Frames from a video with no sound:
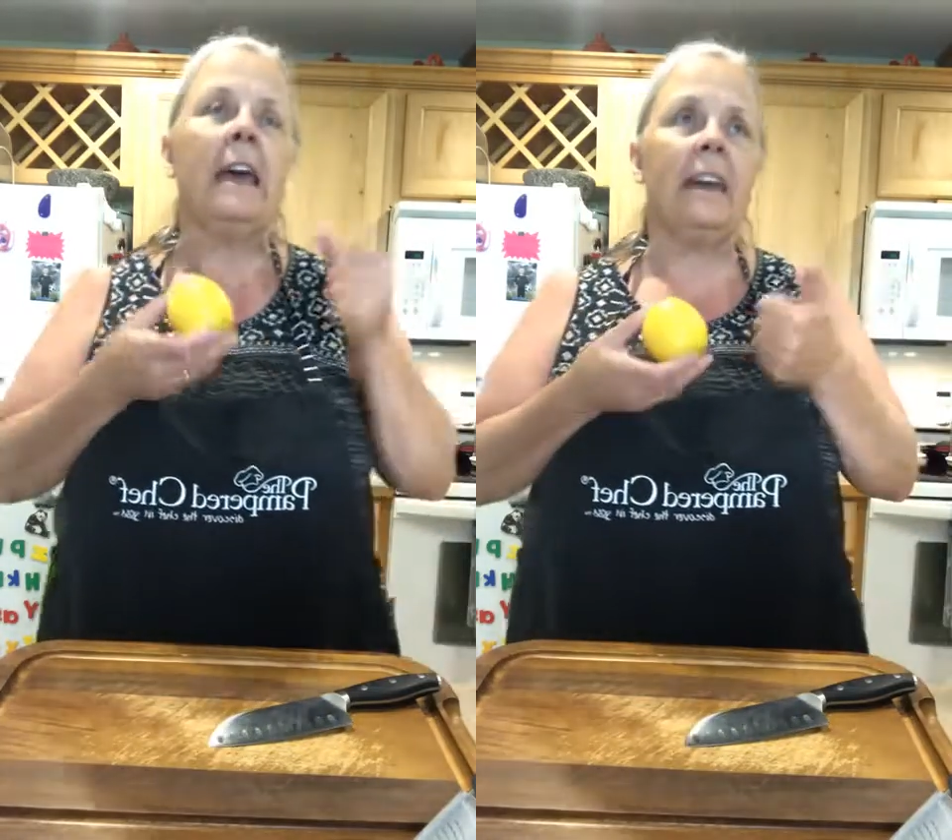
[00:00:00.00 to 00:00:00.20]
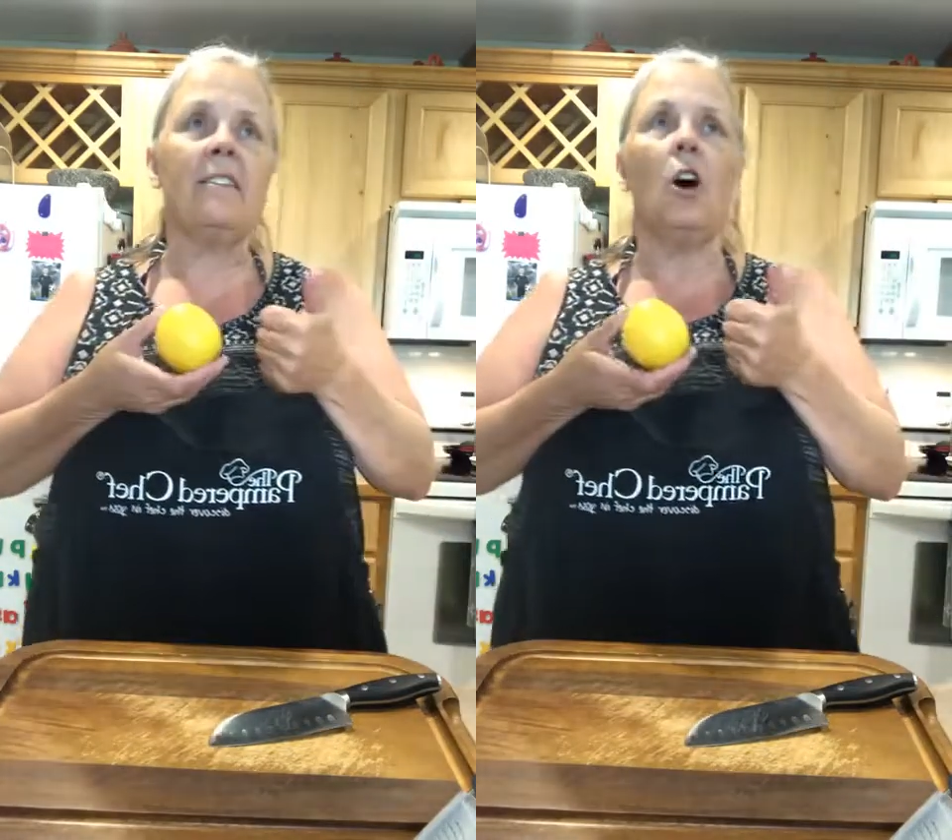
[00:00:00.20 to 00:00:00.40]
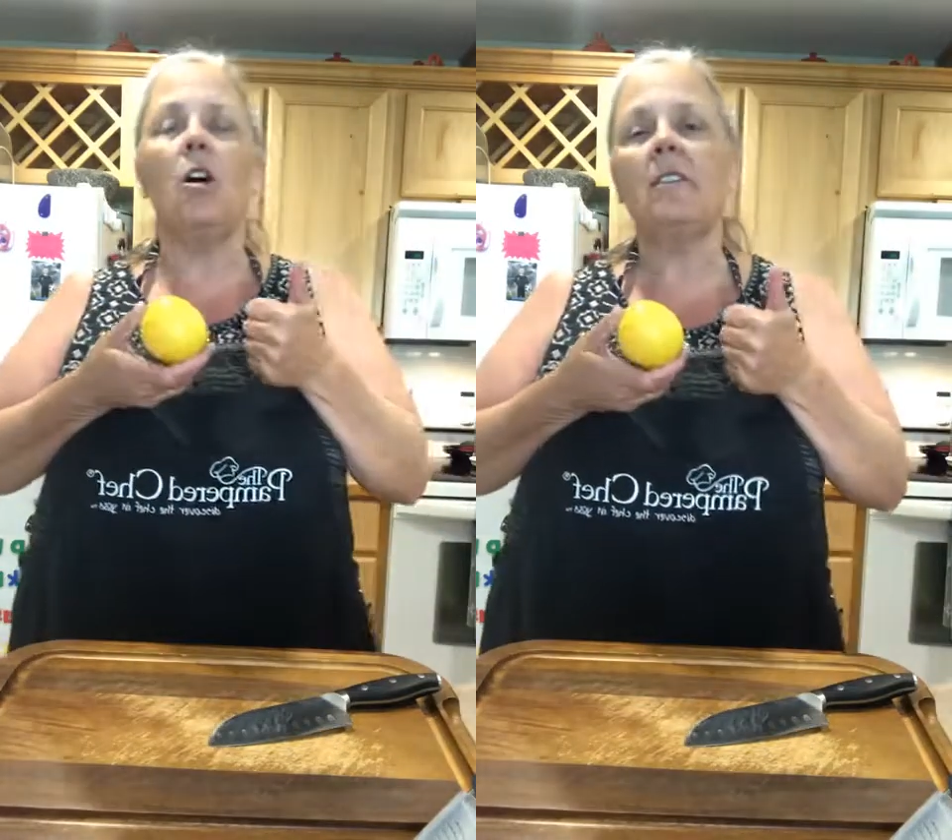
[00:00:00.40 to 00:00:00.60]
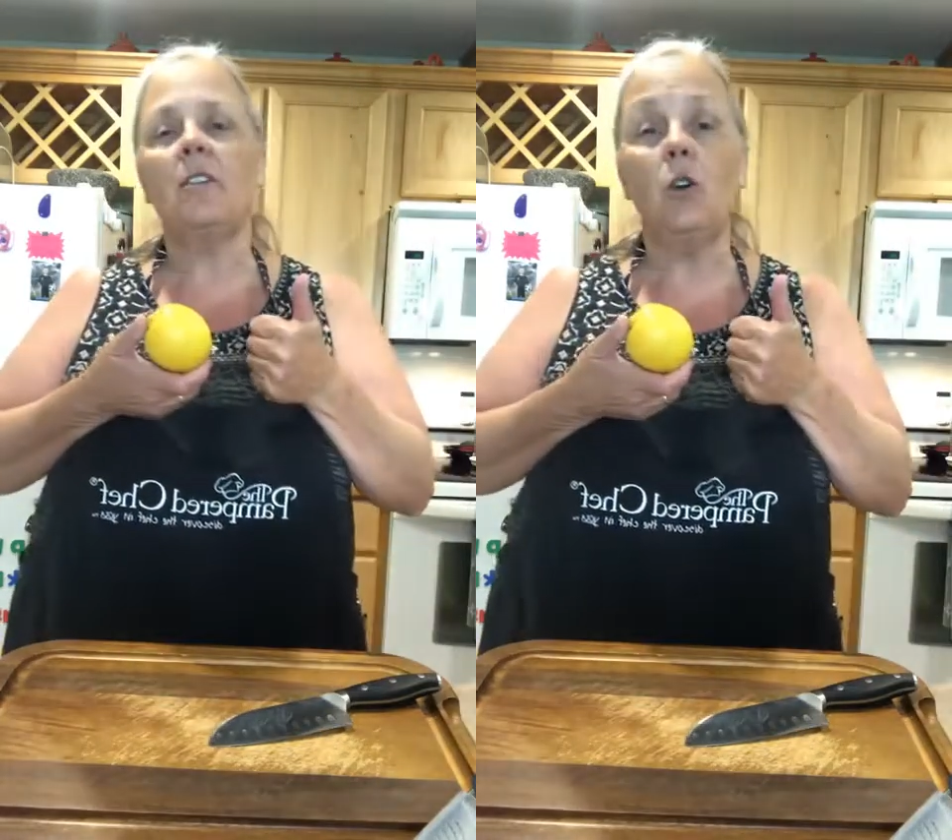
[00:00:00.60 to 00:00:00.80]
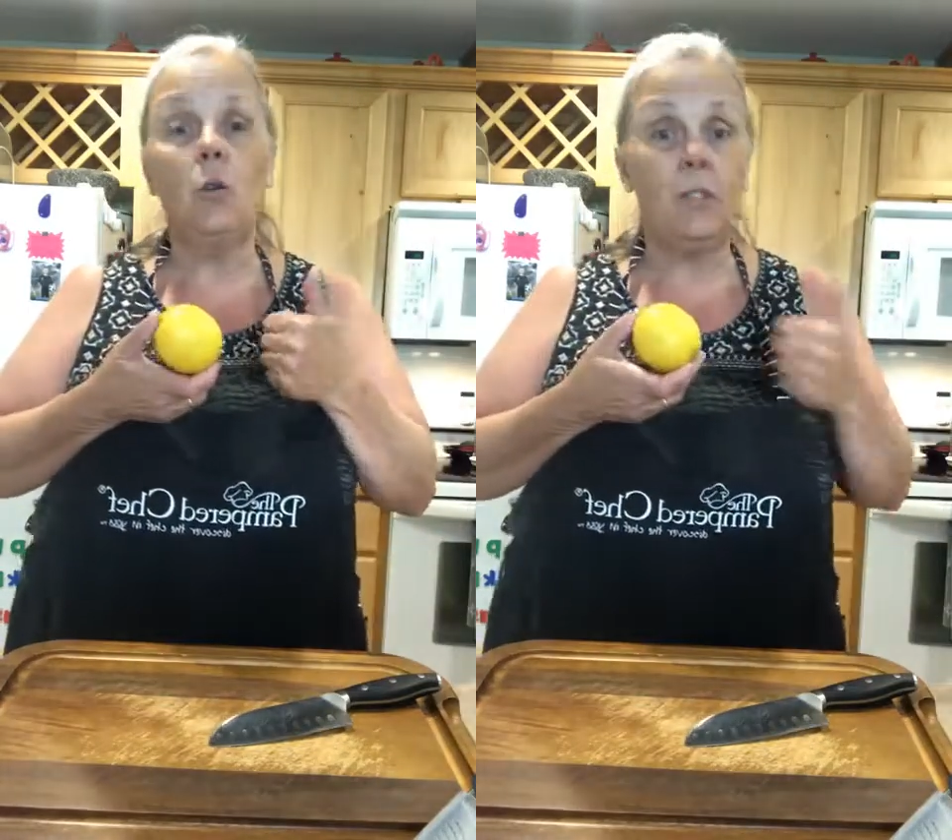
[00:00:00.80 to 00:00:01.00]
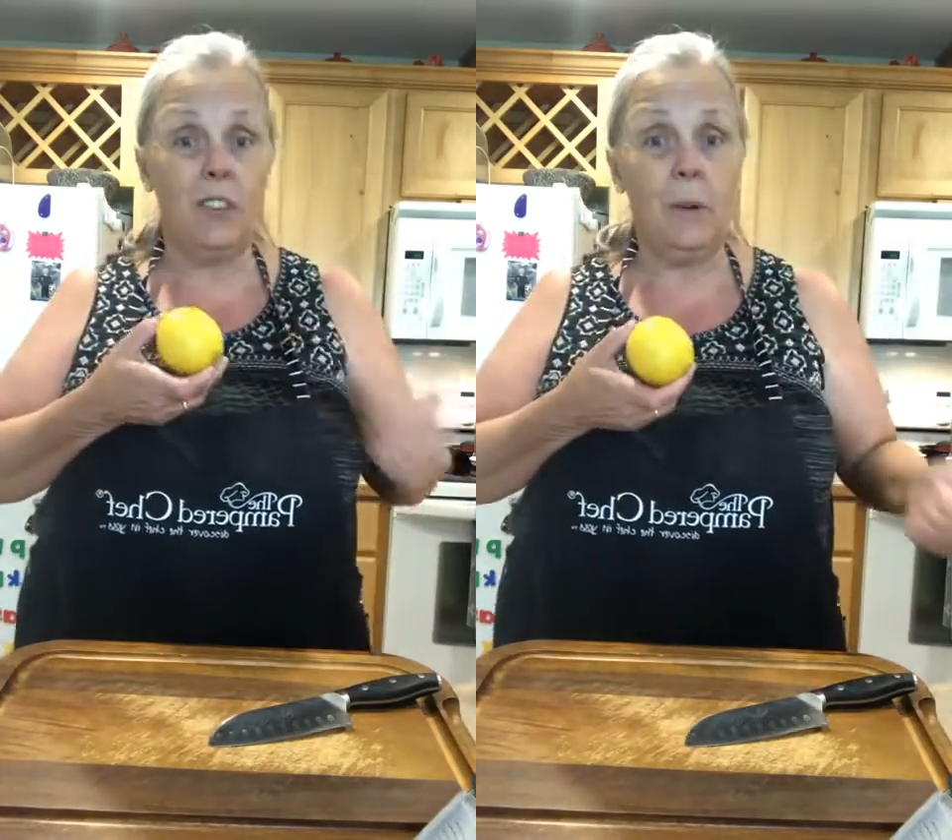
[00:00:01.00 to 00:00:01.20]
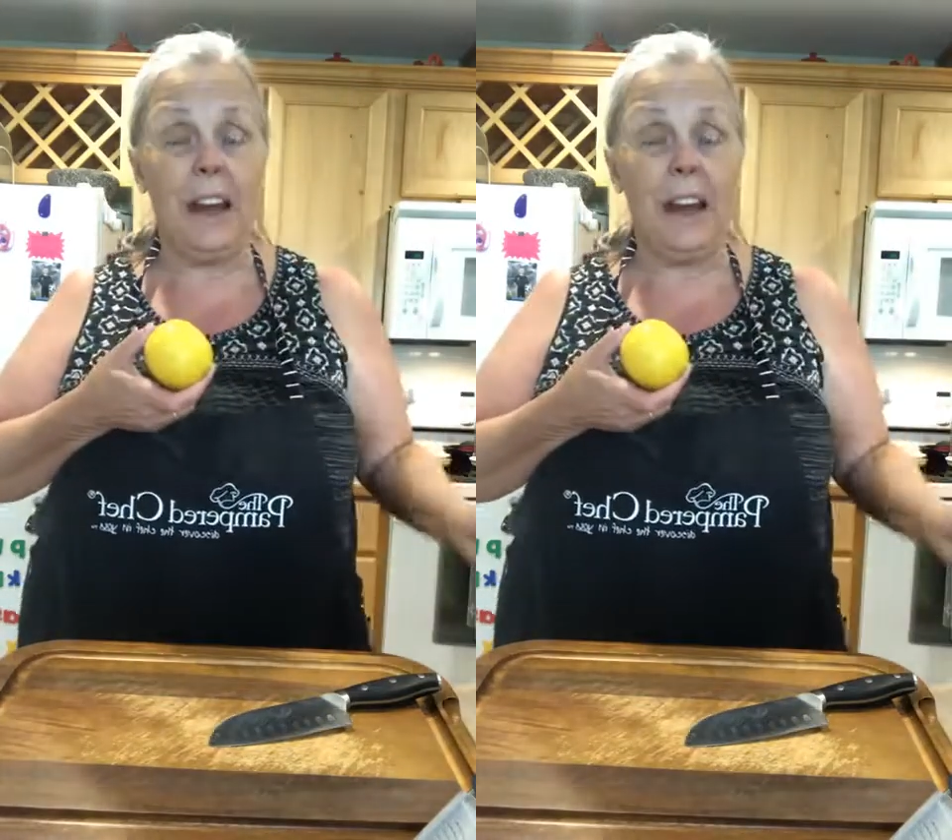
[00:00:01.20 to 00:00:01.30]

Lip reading: It's also to